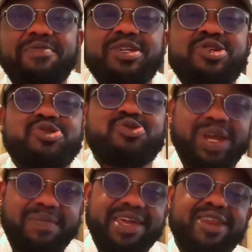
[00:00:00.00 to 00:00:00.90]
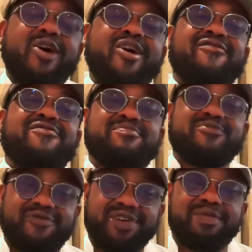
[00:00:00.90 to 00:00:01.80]
been dreaming of
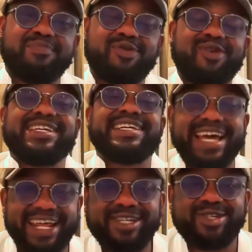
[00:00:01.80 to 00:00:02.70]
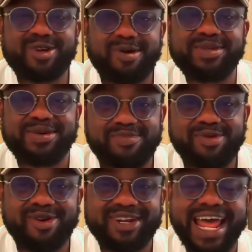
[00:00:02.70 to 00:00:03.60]
moving abroad, getting jobs
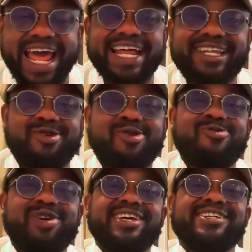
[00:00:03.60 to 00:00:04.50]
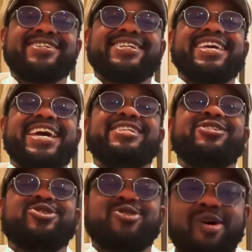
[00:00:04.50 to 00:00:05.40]
abroad, and you're looking to
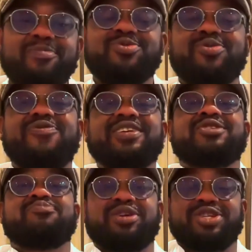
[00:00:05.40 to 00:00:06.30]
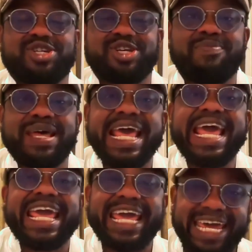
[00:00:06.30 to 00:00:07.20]
get jobs with visa sponsorship
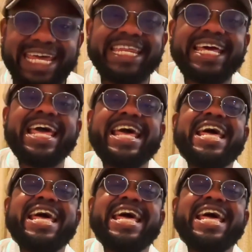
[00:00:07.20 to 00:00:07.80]
in